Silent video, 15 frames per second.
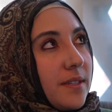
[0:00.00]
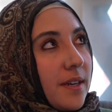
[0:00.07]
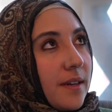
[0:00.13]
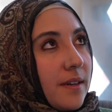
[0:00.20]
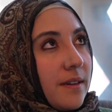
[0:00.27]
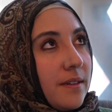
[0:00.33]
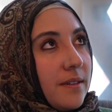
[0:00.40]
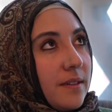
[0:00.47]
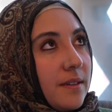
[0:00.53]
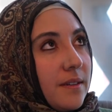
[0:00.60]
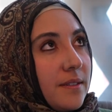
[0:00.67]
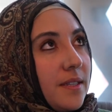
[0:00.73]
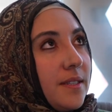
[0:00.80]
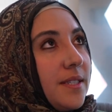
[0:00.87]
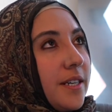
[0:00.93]
like,
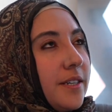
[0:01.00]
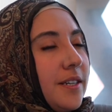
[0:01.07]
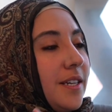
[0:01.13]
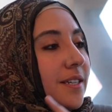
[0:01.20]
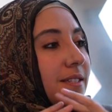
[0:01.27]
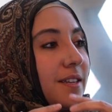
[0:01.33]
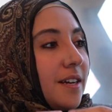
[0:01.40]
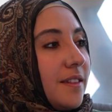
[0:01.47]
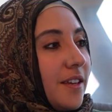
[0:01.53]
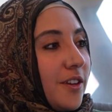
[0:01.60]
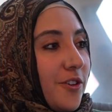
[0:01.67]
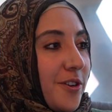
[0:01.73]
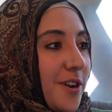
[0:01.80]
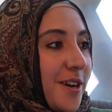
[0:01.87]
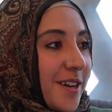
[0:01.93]
sincerity is not
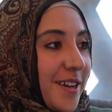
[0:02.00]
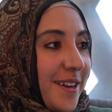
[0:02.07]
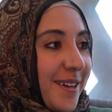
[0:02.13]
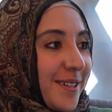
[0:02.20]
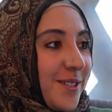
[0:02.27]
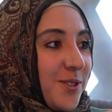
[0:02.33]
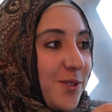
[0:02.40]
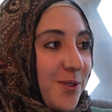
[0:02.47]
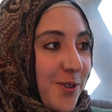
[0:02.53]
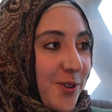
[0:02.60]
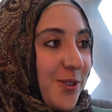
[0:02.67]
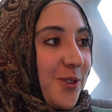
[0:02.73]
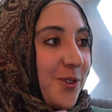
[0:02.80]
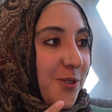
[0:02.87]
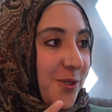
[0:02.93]
that you're not connected to the
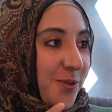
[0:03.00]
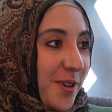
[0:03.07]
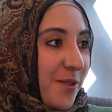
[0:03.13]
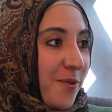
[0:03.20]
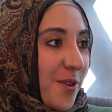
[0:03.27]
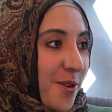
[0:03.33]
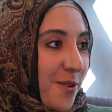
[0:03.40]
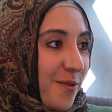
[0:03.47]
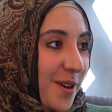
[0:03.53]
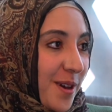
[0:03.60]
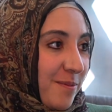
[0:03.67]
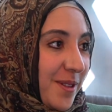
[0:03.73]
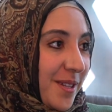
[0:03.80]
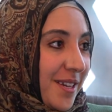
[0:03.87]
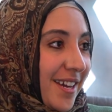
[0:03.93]
good you're doing for your
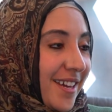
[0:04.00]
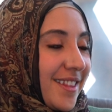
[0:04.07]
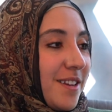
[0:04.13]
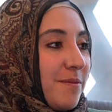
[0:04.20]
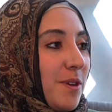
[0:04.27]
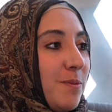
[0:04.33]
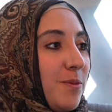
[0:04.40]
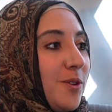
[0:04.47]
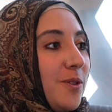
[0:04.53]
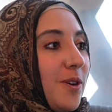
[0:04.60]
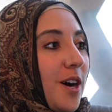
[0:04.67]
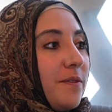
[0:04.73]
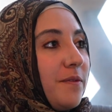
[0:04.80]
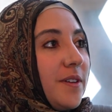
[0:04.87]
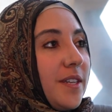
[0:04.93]
family. I think people
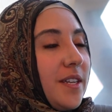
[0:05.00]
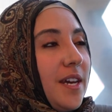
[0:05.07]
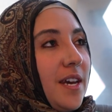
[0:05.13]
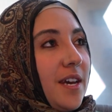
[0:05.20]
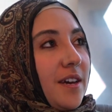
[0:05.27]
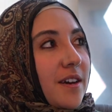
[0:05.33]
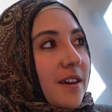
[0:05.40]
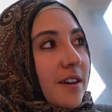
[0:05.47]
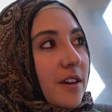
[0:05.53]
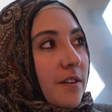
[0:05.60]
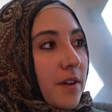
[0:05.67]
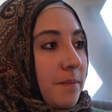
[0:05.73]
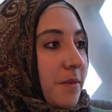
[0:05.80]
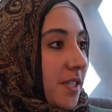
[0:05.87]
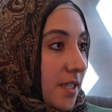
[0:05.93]
often,
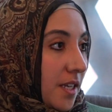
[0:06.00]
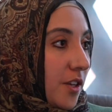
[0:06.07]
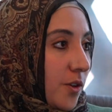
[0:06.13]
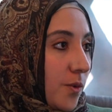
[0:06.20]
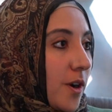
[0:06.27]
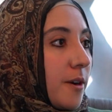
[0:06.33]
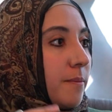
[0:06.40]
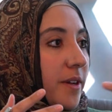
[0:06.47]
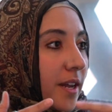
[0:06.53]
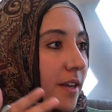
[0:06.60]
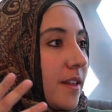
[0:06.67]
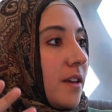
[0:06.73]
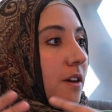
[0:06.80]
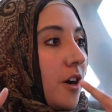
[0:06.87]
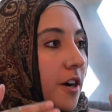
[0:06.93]
I'm not saying you are, but I
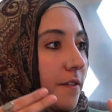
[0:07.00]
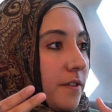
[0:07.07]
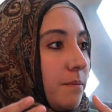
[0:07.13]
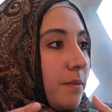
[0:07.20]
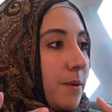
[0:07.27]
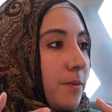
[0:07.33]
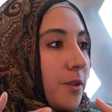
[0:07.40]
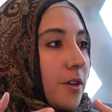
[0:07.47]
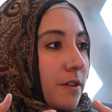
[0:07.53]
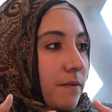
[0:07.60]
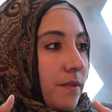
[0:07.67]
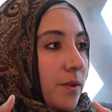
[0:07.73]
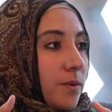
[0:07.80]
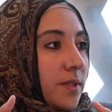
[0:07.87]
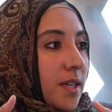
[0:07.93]
think often people
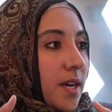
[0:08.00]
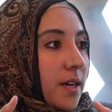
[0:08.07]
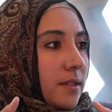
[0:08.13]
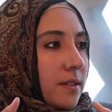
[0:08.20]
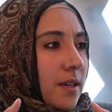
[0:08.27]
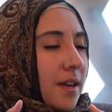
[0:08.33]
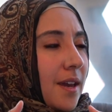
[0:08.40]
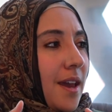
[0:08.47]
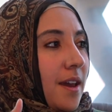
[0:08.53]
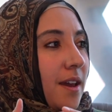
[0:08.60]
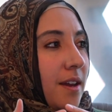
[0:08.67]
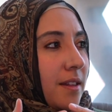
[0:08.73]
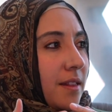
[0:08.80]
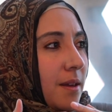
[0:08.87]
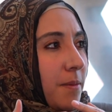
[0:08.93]
confuse that. It's like,
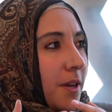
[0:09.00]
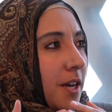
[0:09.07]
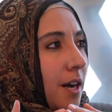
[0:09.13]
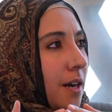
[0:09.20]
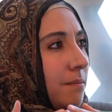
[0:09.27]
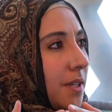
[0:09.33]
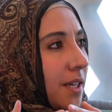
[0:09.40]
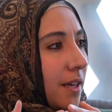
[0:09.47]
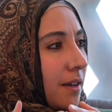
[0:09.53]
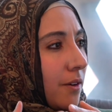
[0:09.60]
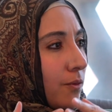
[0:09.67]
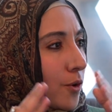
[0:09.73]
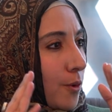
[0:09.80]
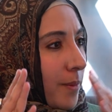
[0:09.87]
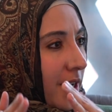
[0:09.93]
they become like
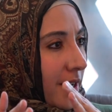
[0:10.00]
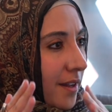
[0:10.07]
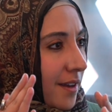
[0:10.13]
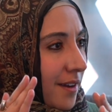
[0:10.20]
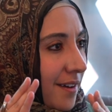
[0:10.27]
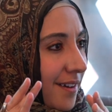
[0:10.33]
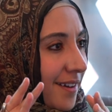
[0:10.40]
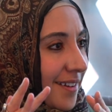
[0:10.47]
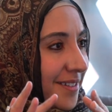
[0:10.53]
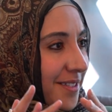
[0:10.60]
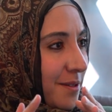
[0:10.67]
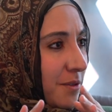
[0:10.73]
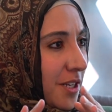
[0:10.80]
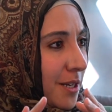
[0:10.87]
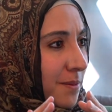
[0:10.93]
robotic and
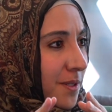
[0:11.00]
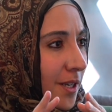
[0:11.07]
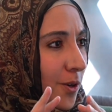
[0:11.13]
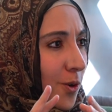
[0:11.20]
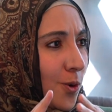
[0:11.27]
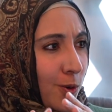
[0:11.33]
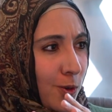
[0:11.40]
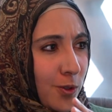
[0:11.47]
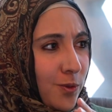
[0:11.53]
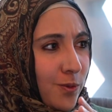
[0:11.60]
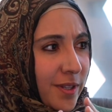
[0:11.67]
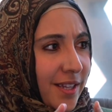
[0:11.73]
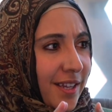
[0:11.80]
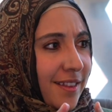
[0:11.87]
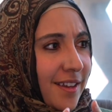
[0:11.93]
sometimes like cold
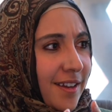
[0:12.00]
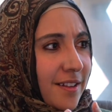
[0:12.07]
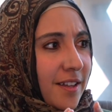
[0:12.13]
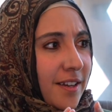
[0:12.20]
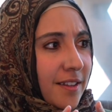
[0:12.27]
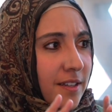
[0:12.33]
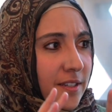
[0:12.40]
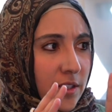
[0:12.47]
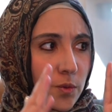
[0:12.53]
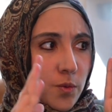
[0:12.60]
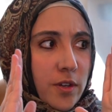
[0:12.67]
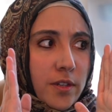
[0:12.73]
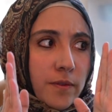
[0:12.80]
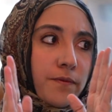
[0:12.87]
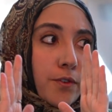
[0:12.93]
when they think like this is
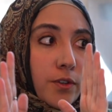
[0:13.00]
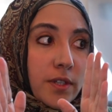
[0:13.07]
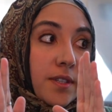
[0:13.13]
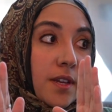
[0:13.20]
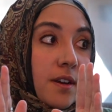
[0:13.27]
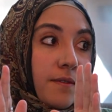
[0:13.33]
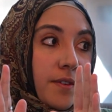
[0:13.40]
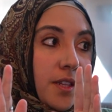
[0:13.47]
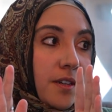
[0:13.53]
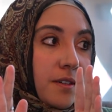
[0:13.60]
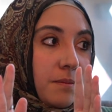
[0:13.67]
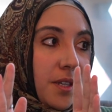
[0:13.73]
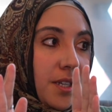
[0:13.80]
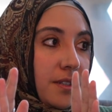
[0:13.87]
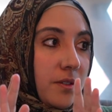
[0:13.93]
what for the sake of Allah
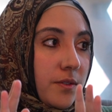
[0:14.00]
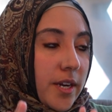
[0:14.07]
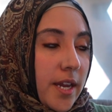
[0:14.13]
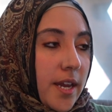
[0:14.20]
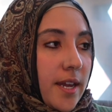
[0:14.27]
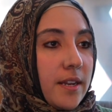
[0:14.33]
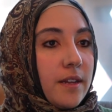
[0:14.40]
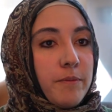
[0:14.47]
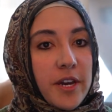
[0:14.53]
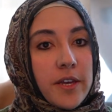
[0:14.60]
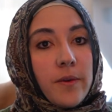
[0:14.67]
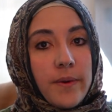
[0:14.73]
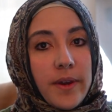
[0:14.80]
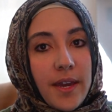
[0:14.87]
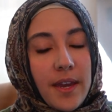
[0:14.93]
means, right? And it, by
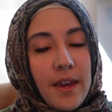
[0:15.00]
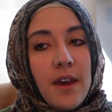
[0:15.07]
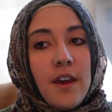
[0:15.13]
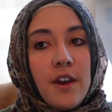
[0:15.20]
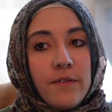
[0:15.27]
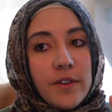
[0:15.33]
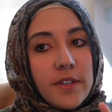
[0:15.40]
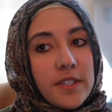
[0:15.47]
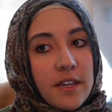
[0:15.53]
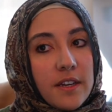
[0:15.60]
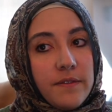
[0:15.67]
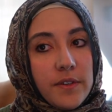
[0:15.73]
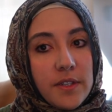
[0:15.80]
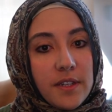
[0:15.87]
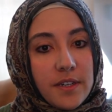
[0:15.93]
the way, for the sake
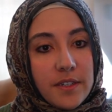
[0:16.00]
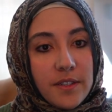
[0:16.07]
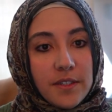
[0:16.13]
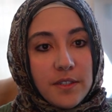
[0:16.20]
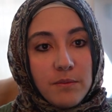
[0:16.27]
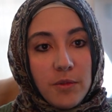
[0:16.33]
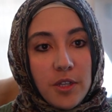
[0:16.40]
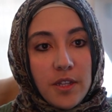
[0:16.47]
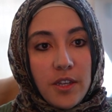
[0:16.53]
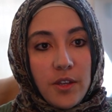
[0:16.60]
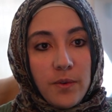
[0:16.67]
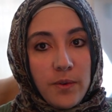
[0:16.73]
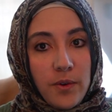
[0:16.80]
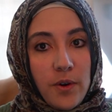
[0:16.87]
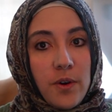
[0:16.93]
of Allah doesn't mean that
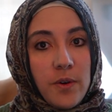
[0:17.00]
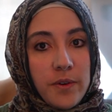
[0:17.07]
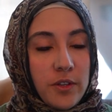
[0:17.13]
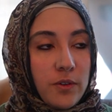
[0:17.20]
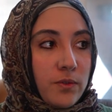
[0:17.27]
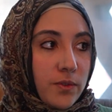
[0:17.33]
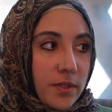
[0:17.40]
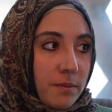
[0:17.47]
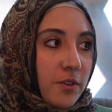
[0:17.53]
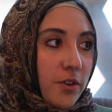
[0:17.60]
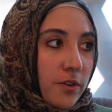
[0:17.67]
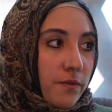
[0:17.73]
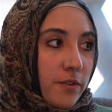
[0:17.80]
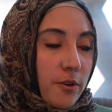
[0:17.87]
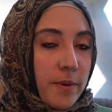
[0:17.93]
you go and you do something
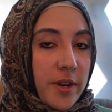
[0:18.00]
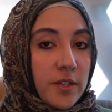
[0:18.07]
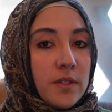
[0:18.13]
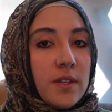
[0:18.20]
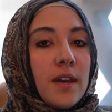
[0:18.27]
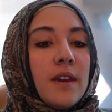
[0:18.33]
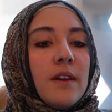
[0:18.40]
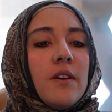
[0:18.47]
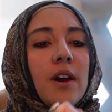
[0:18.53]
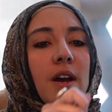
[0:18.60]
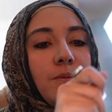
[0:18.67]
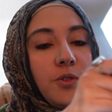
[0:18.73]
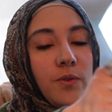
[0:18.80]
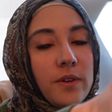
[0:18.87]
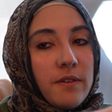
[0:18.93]
good for your parents, say,
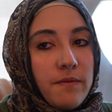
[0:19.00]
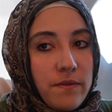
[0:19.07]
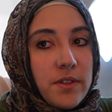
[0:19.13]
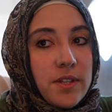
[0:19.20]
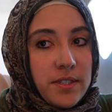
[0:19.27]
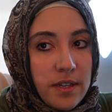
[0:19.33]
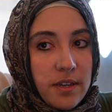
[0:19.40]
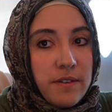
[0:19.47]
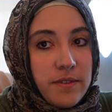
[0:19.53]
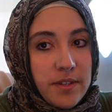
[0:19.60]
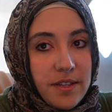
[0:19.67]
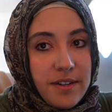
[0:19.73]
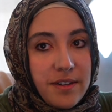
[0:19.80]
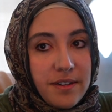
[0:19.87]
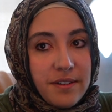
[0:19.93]
I'm doing it for the sake of
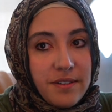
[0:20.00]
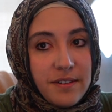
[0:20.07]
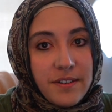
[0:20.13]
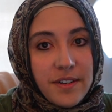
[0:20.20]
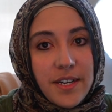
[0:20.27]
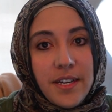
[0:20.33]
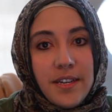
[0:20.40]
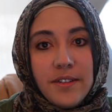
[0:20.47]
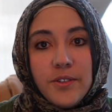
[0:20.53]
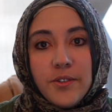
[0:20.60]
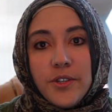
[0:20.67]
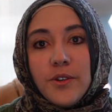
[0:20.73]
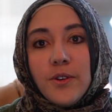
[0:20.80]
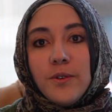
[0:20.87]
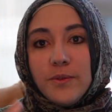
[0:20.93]
Allah, right? Or
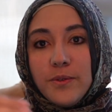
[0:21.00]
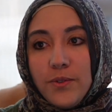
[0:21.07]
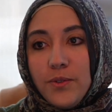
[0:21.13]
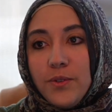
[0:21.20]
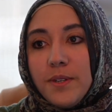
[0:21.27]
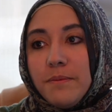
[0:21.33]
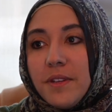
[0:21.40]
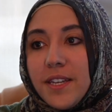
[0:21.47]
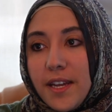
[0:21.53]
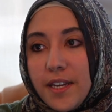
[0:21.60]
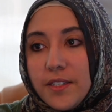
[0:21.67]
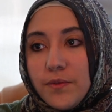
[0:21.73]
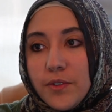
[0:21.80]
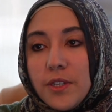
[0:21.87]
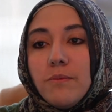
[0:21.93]
you go do something
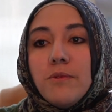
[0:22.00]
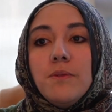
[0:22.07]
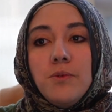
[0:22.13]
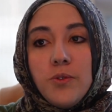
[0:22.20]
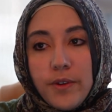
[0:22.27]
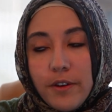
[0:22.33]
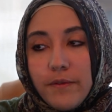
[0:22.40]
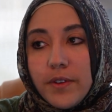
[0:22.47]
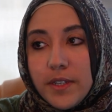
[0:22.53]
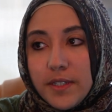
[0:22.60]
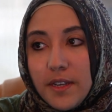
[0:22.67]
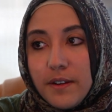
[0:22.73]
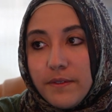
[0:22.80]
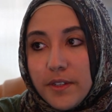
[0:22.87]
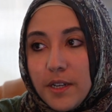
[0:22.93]
nice for someone and doing it for the
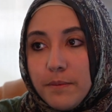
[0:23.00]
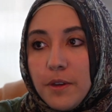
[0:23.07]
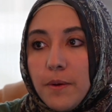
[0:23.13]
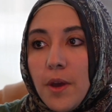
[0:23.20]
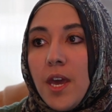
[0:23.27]
sake of Allah.